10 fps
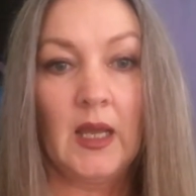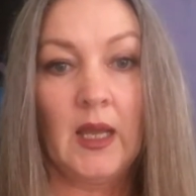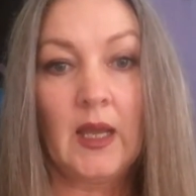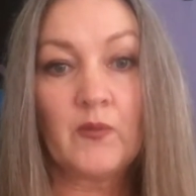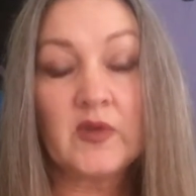
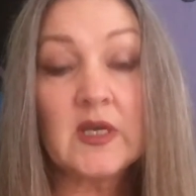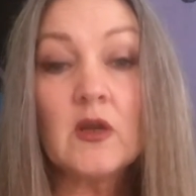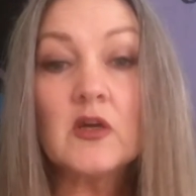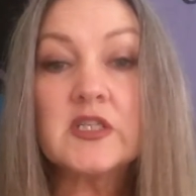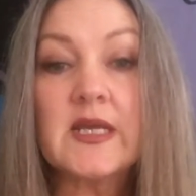With the
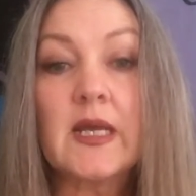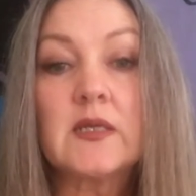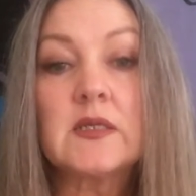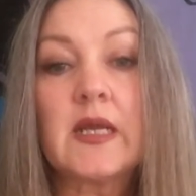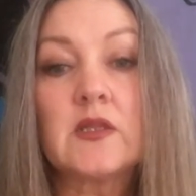
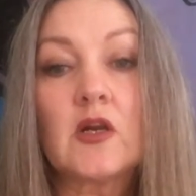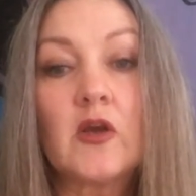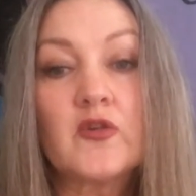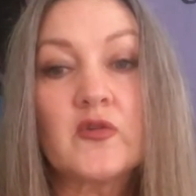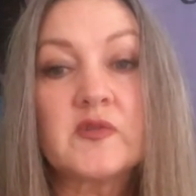lockdown and the
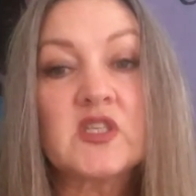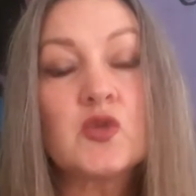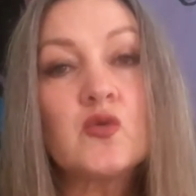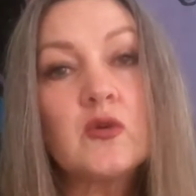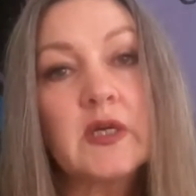closure of
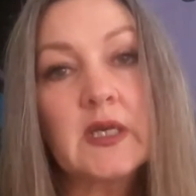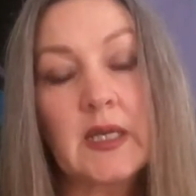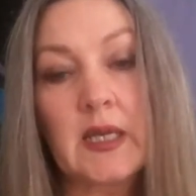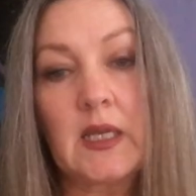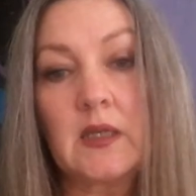
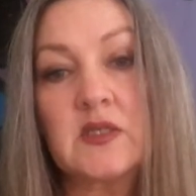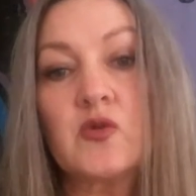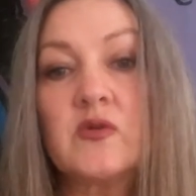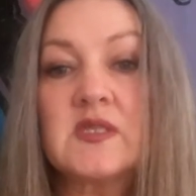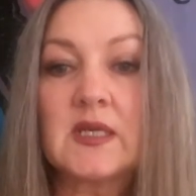
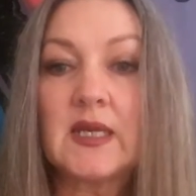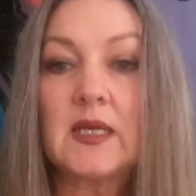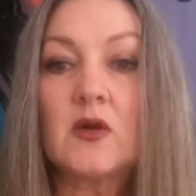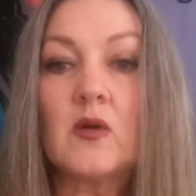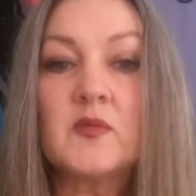stores and
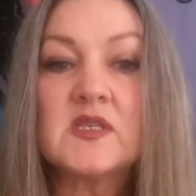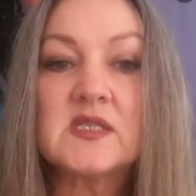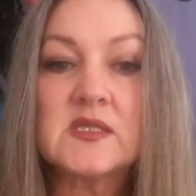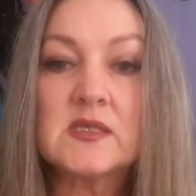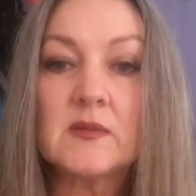
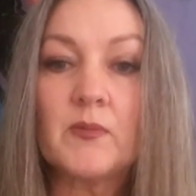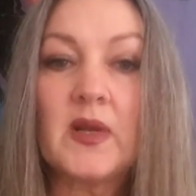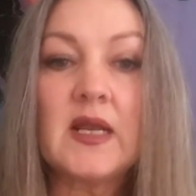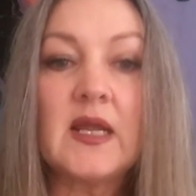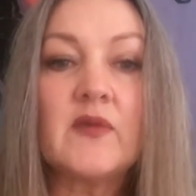e-commerce
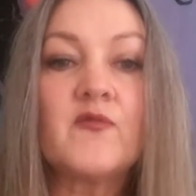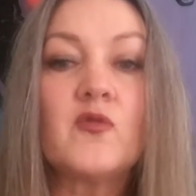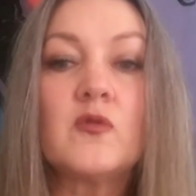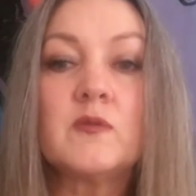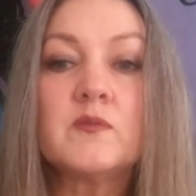
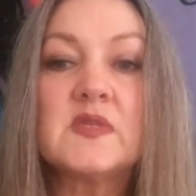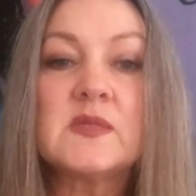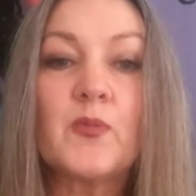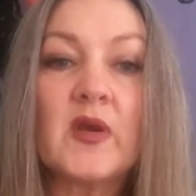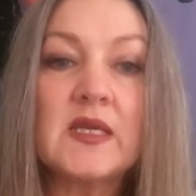
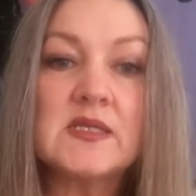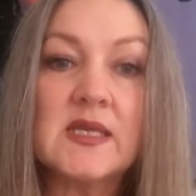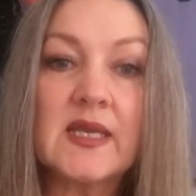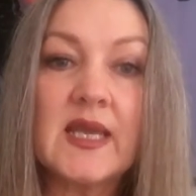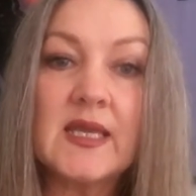platforms, brands
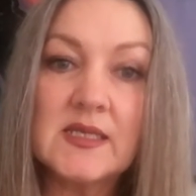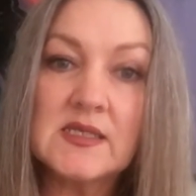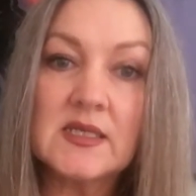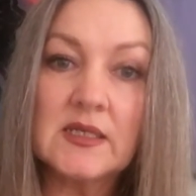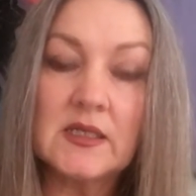are
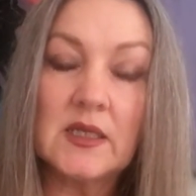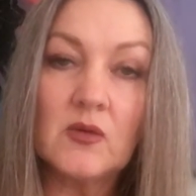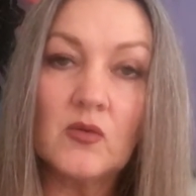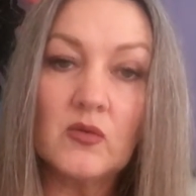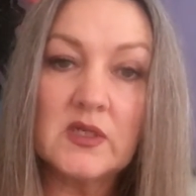cancelling their
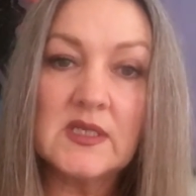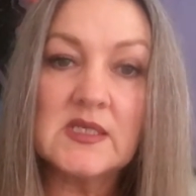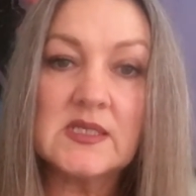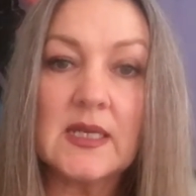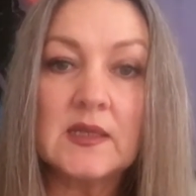
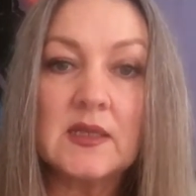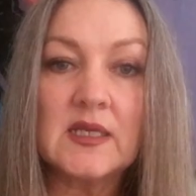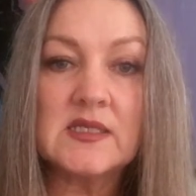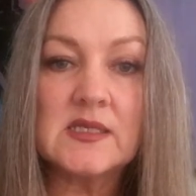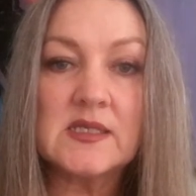orders, and
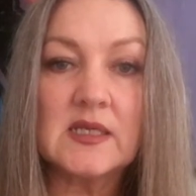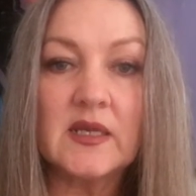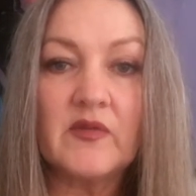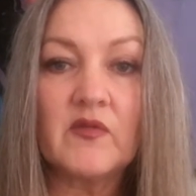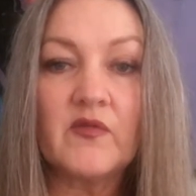this is
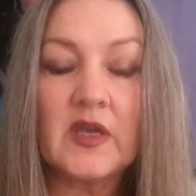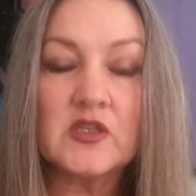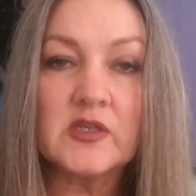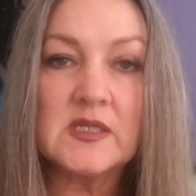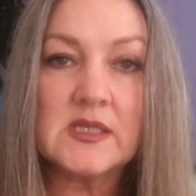leaving
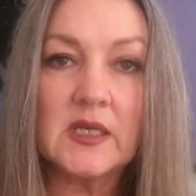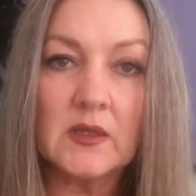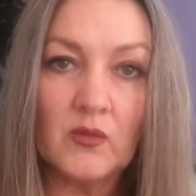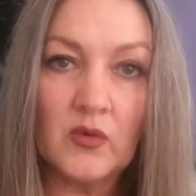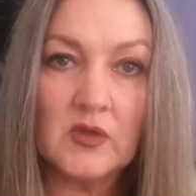factories and
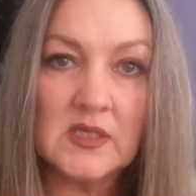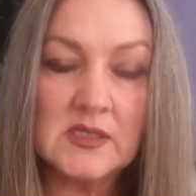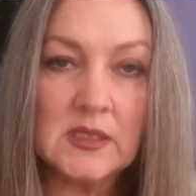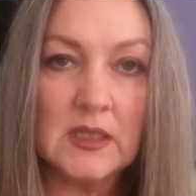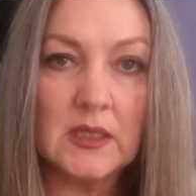their
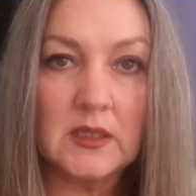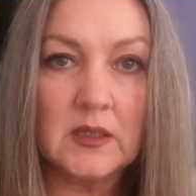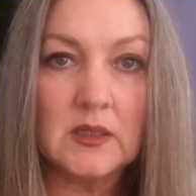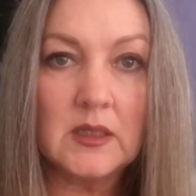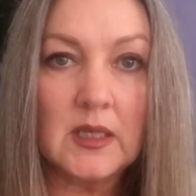workers
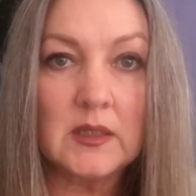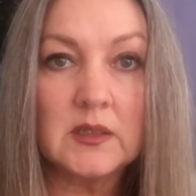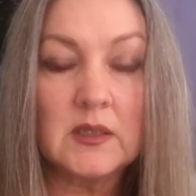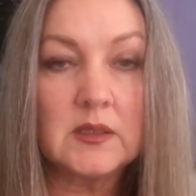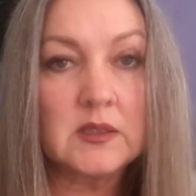
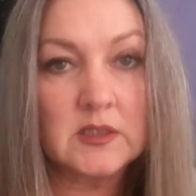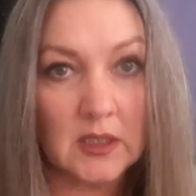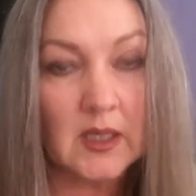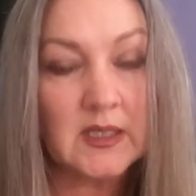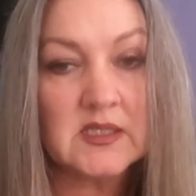in
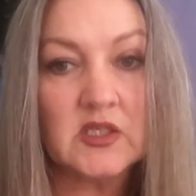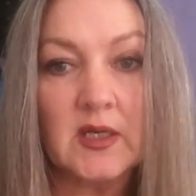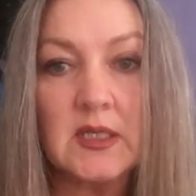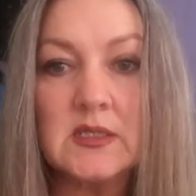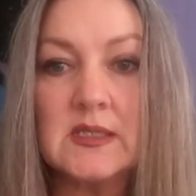dire
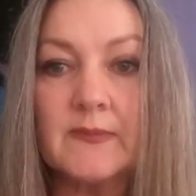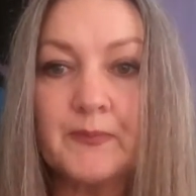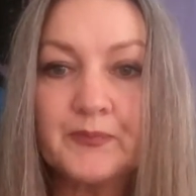straits.